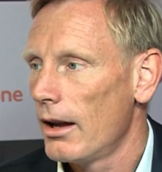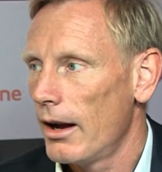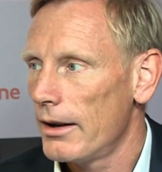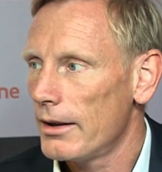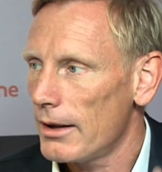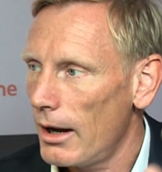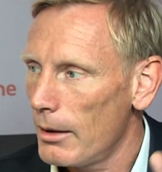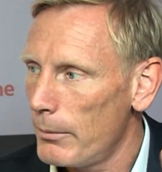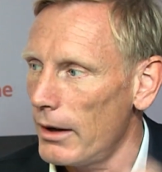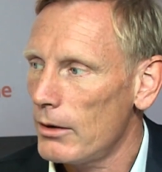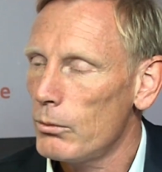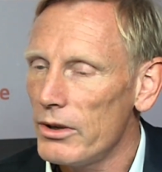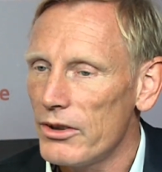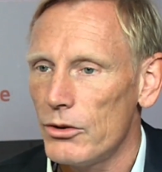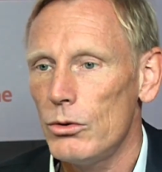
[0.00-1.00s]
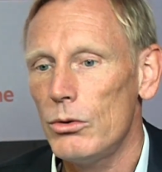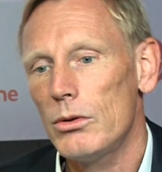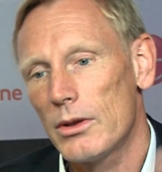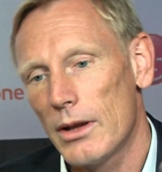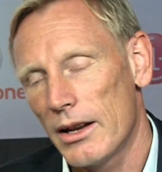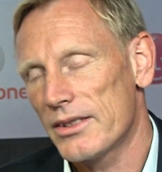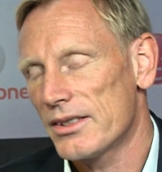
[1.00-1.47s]
And I bet with you
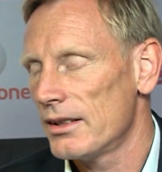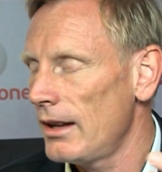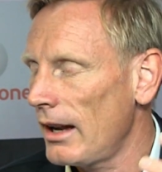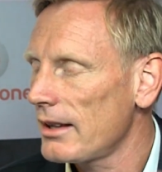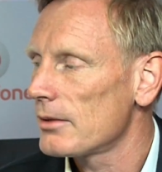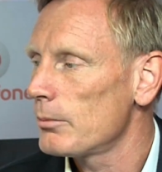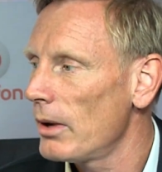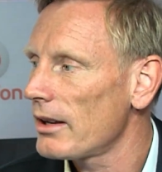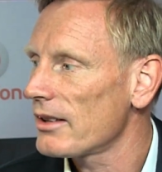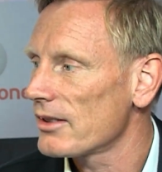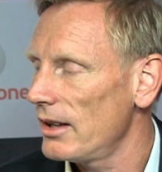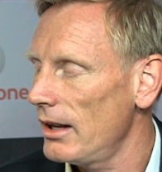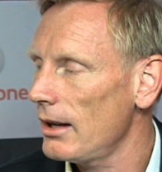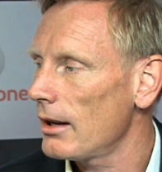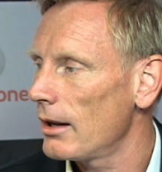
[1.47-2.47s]
that is the next big thing,